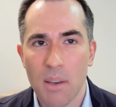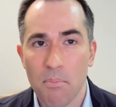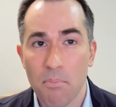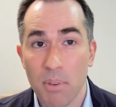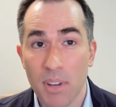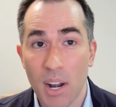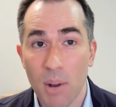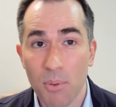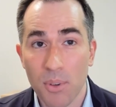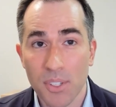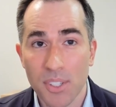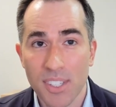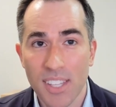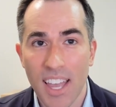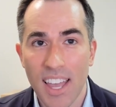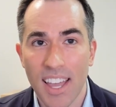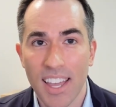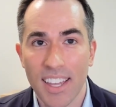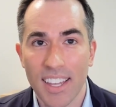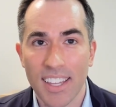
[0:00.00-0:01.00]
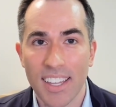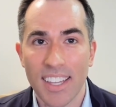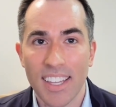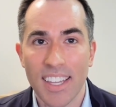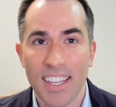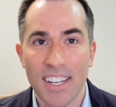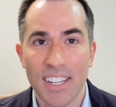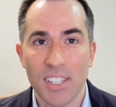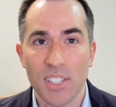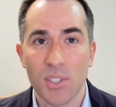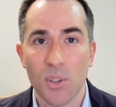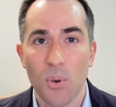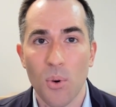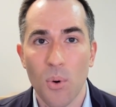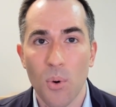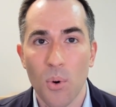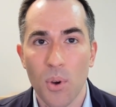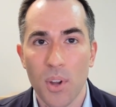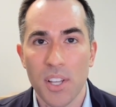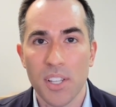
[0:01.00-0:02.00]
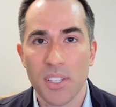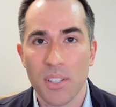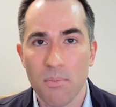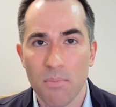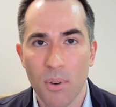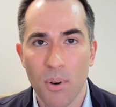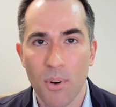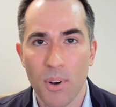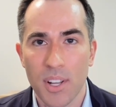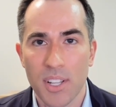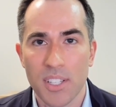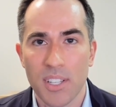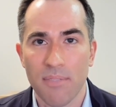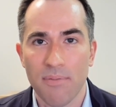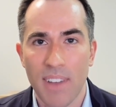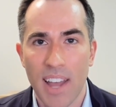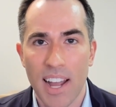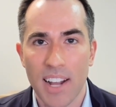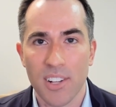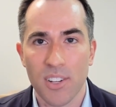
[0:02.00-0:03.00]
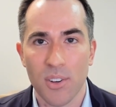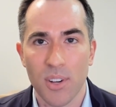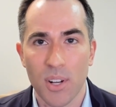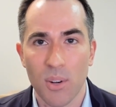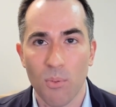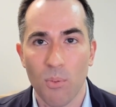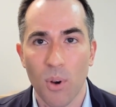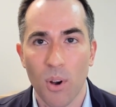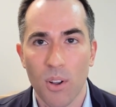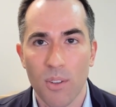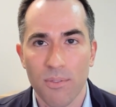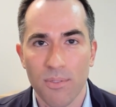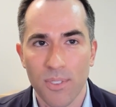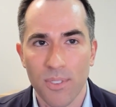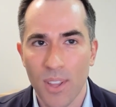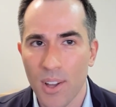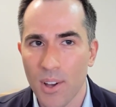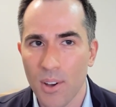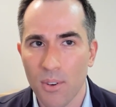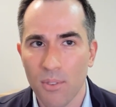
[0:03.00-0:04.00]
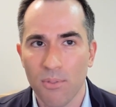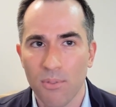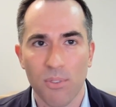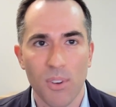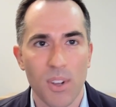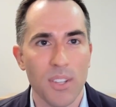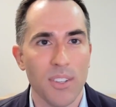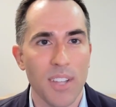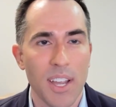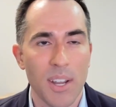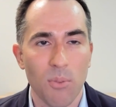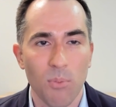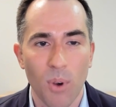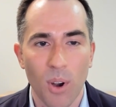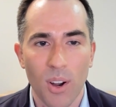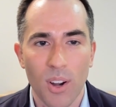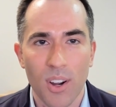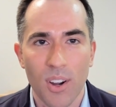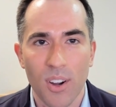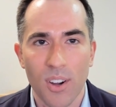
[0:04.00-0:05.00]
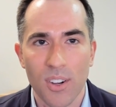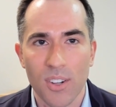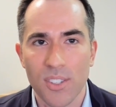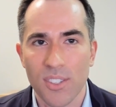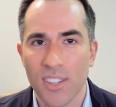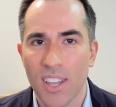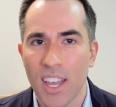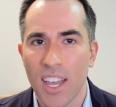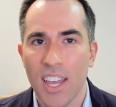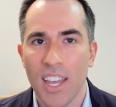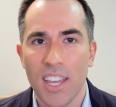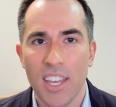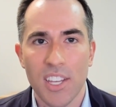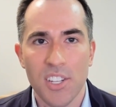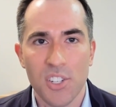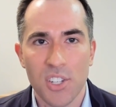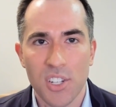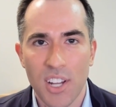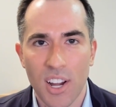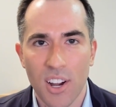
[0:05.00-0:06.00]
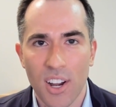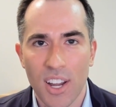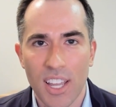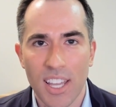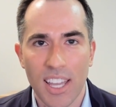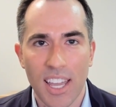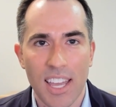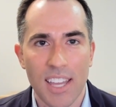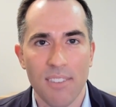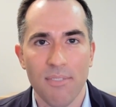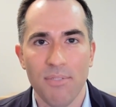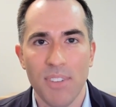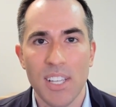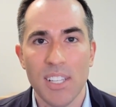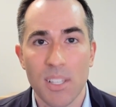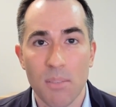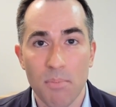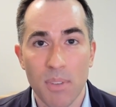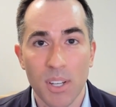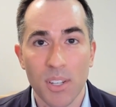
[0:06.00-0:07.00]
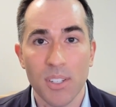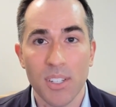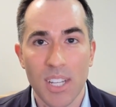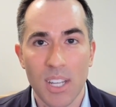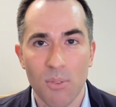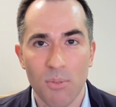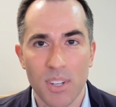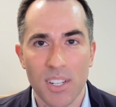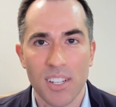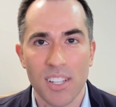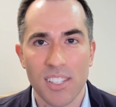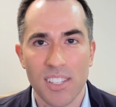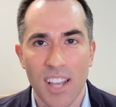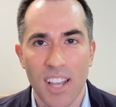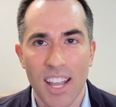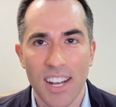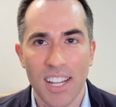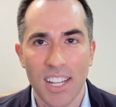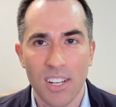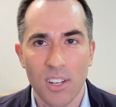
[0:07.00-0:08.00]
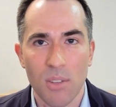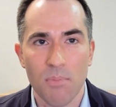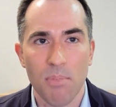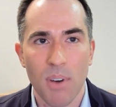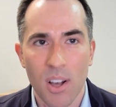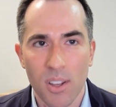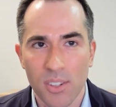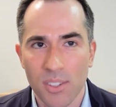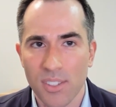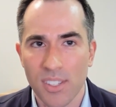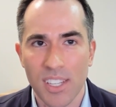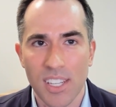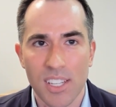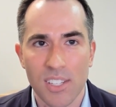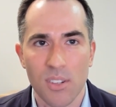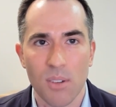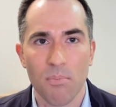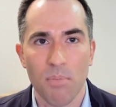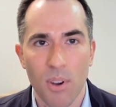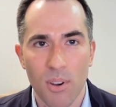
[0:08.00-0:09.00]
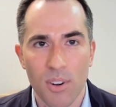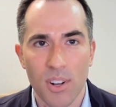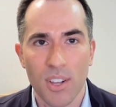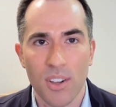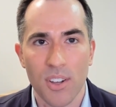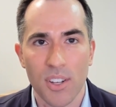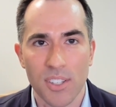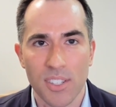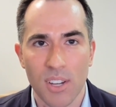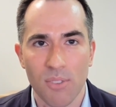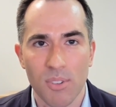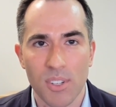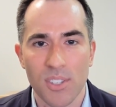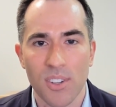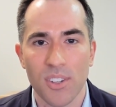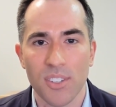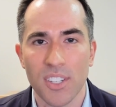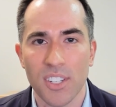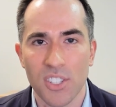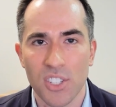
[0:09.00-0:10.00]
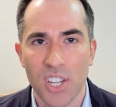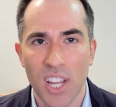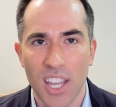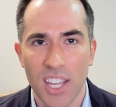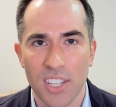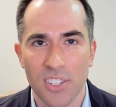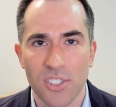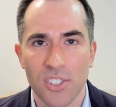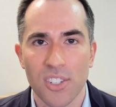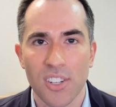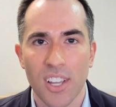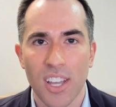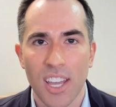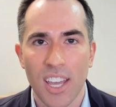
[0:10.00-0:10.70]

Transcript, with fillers: But I will say it is always important to factor in workflow, frontline workers, engineering, and feasibility when designing new policies or protocols that result in change.